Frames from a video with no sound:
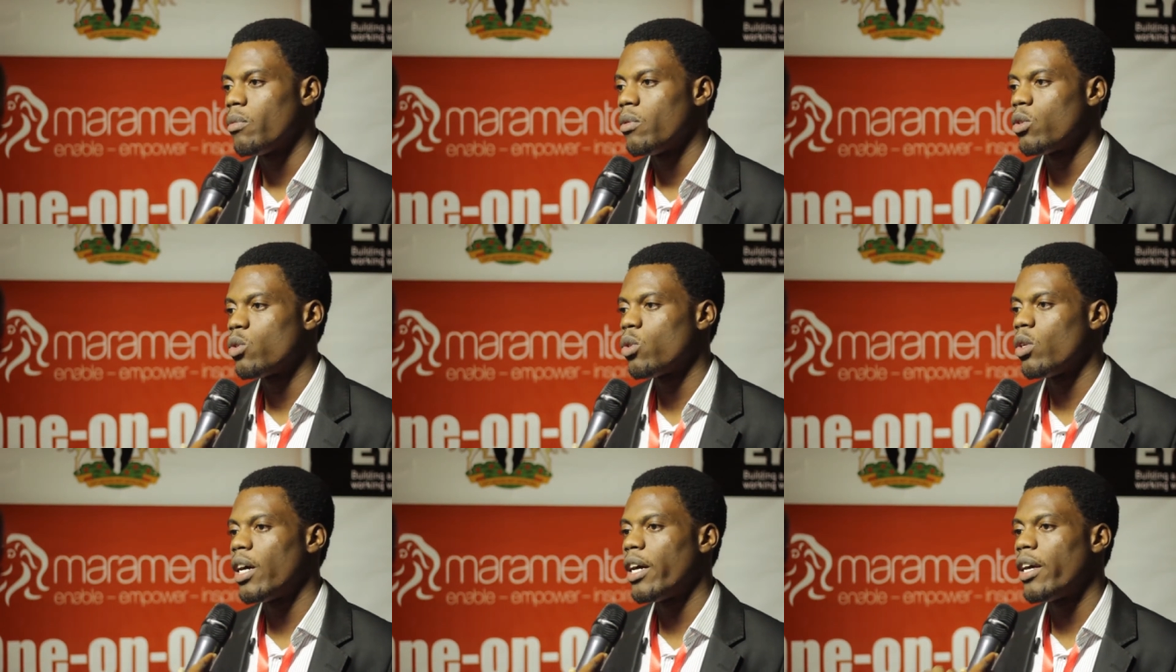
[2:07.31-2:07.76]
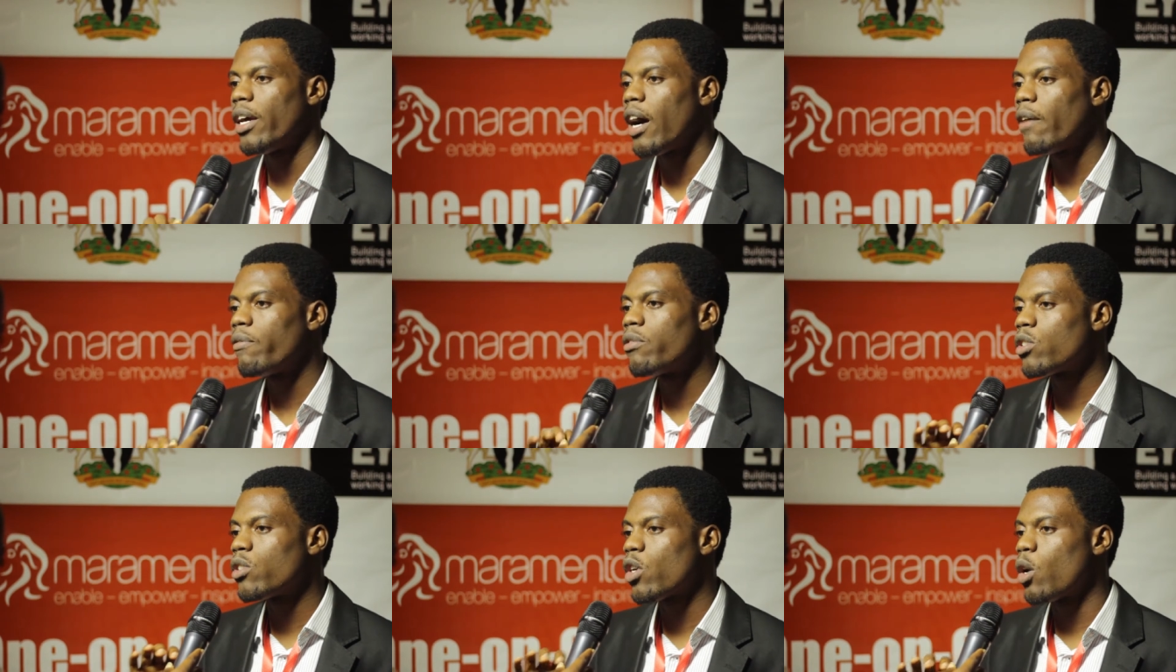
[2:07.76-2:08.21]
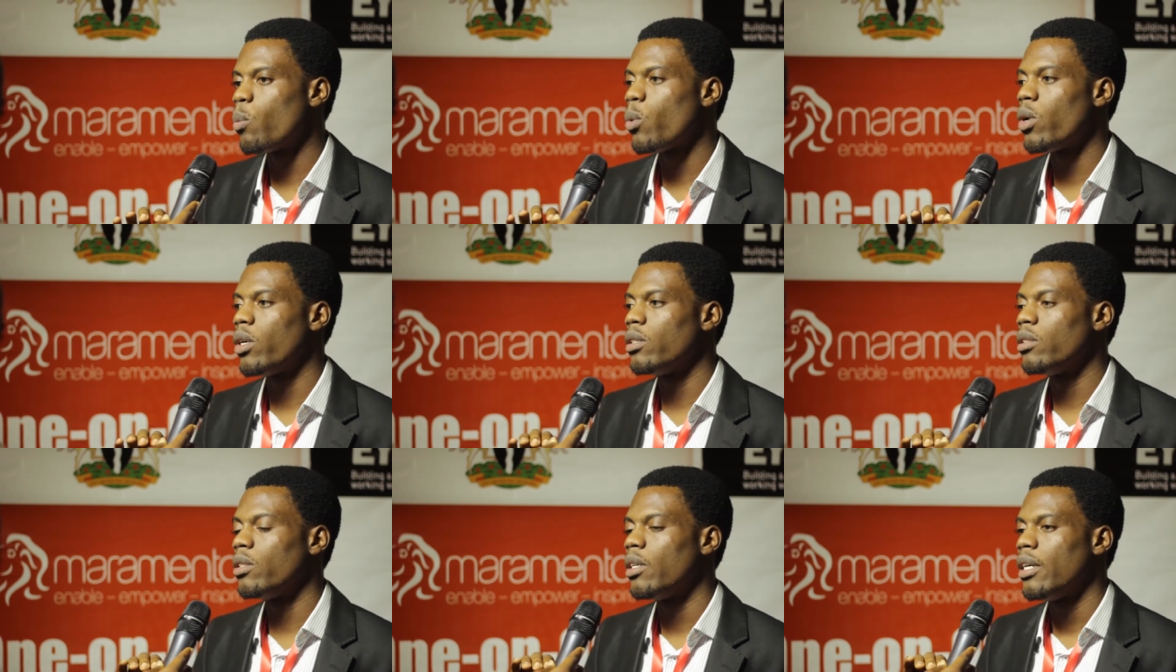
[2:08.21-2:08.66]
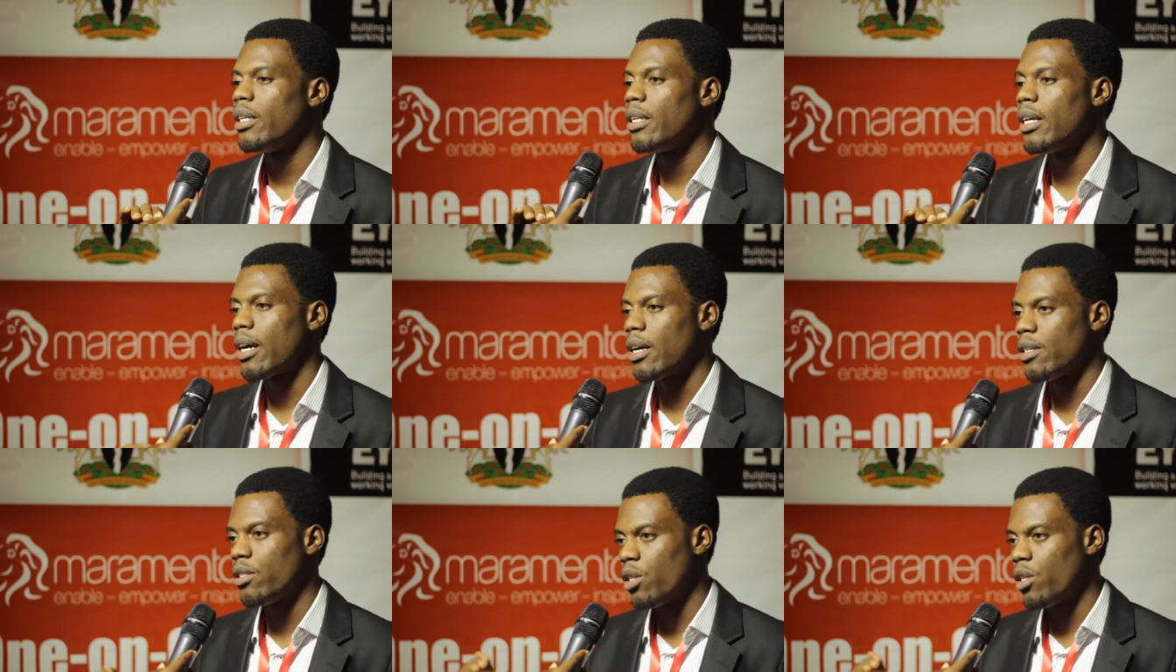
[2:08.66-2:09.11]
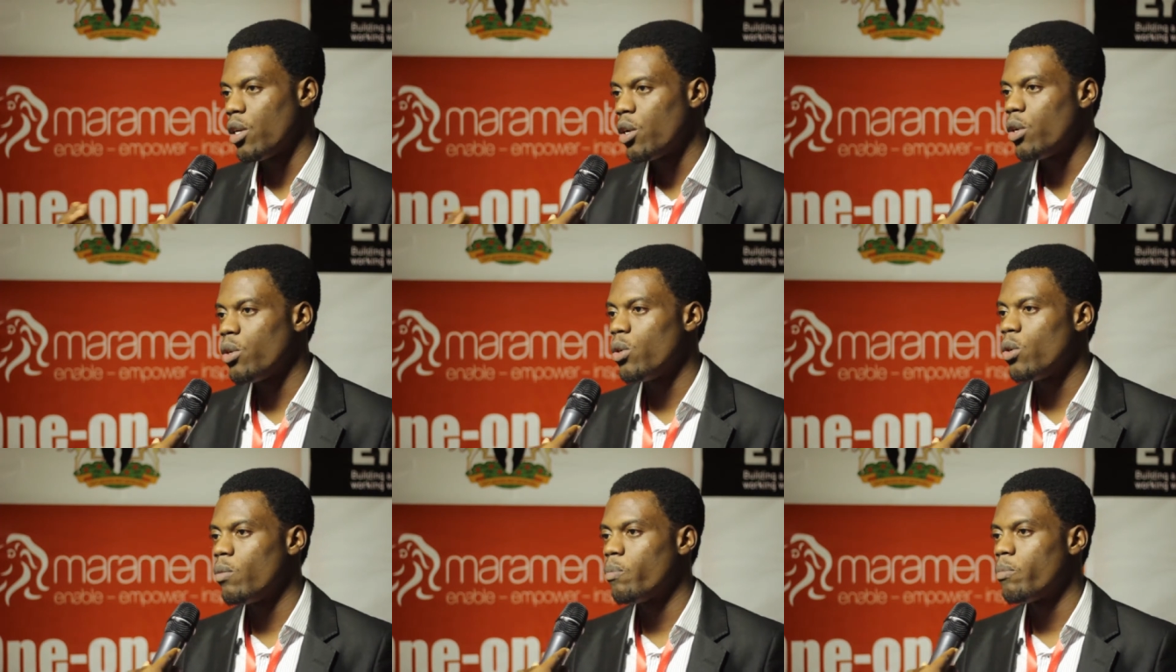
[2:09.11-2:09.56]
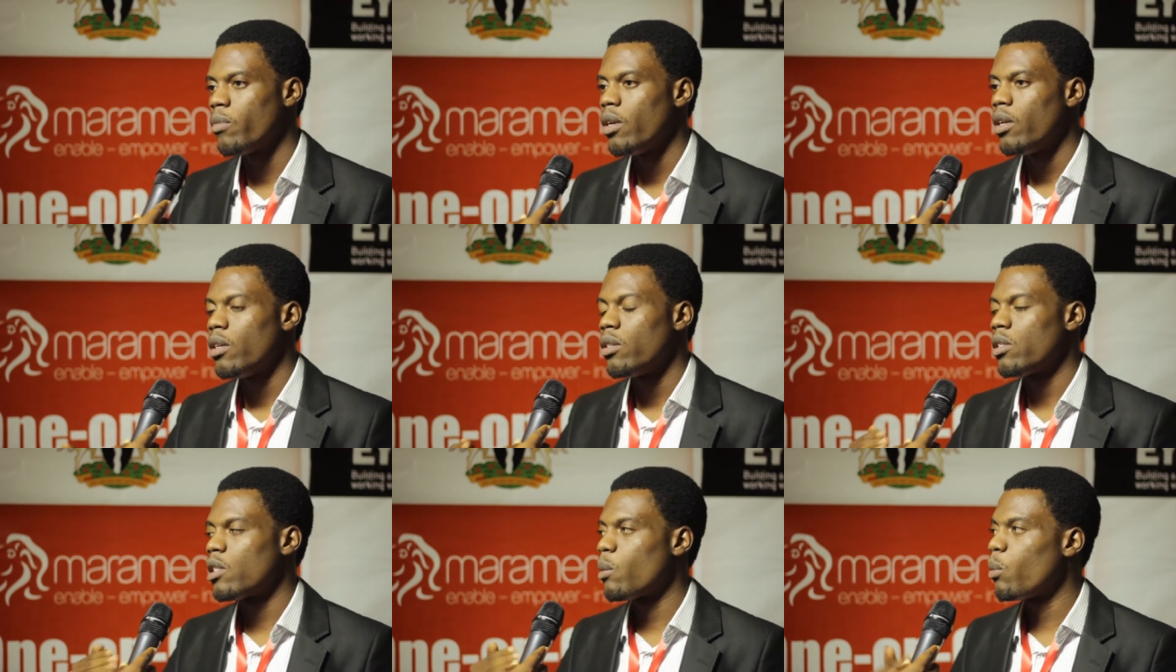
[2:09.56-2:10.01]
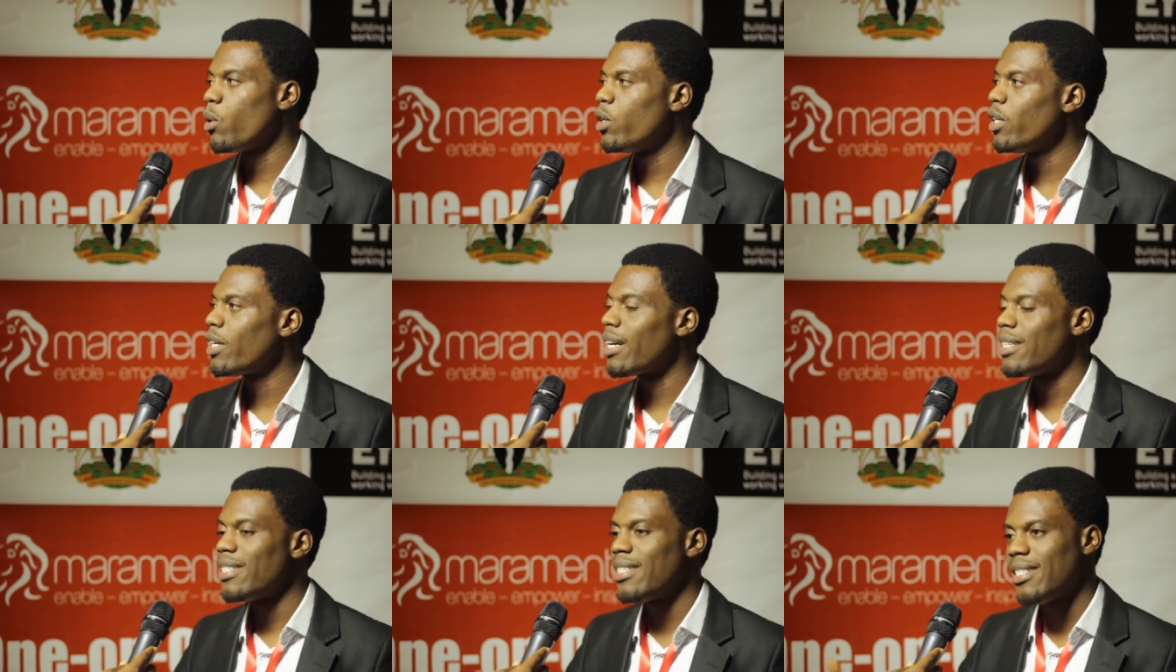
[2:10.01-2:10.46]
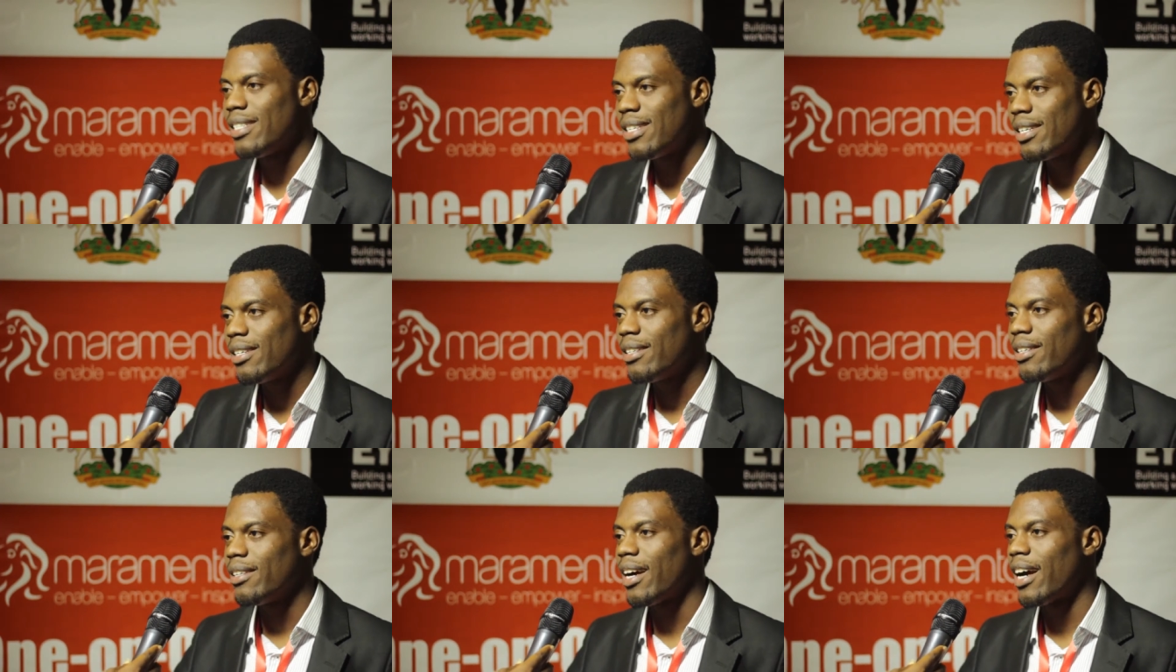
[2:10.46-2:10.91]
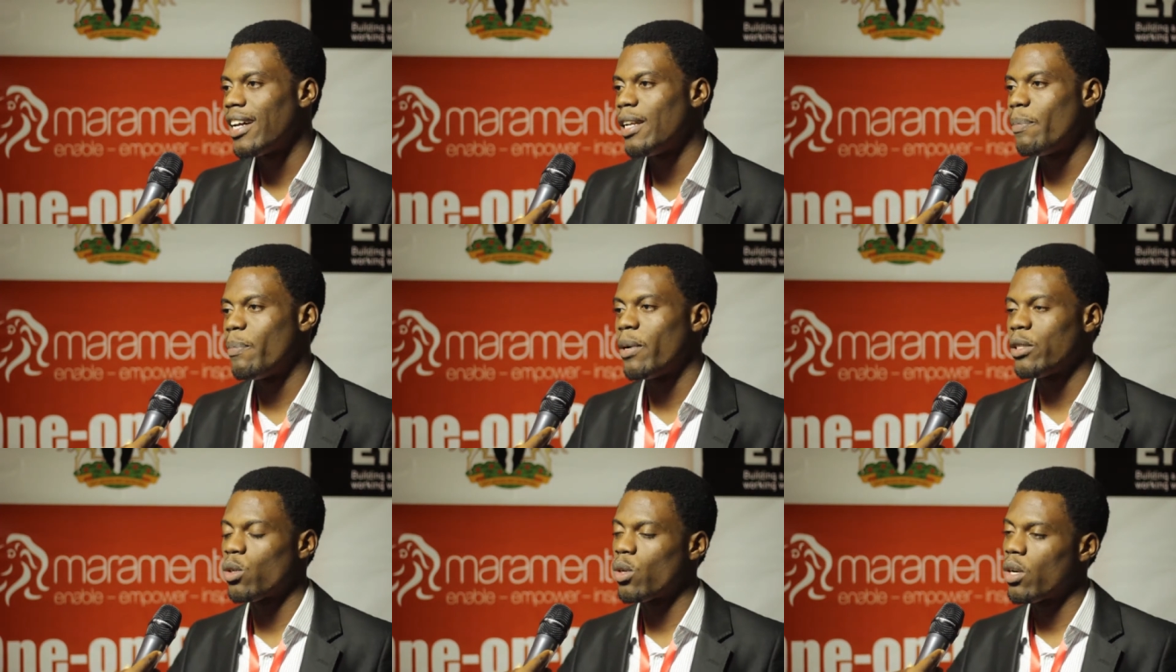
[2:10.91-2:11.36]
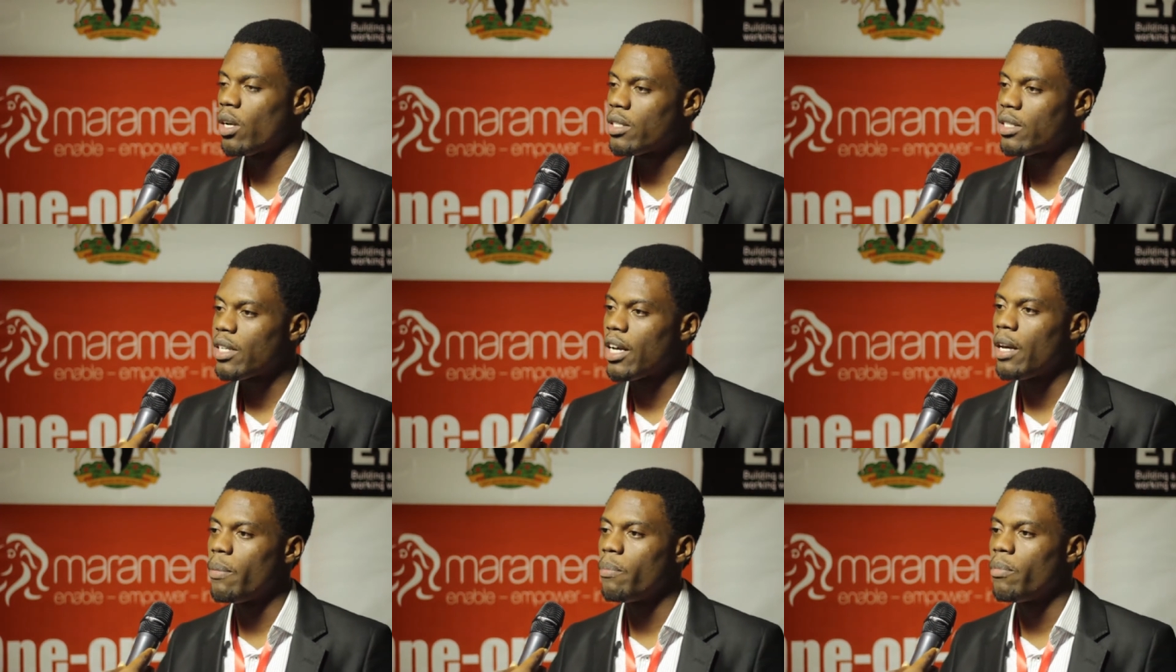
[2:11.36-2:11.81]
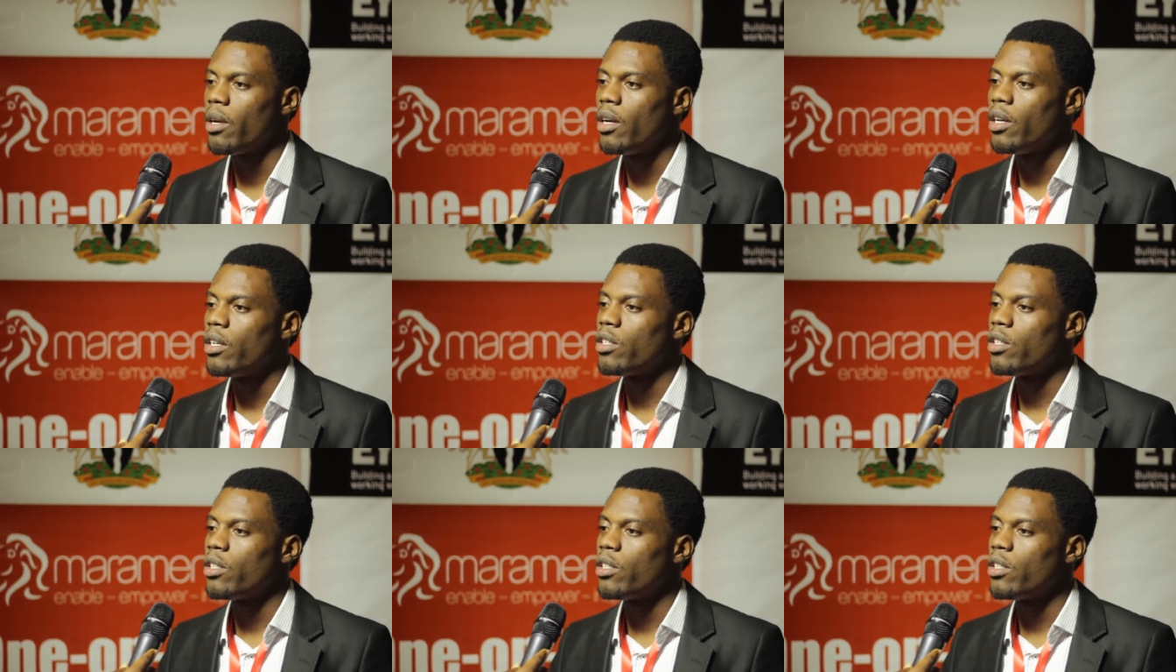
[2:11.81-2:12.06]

so that you have someone that can stay on you someone you can see at a particular time.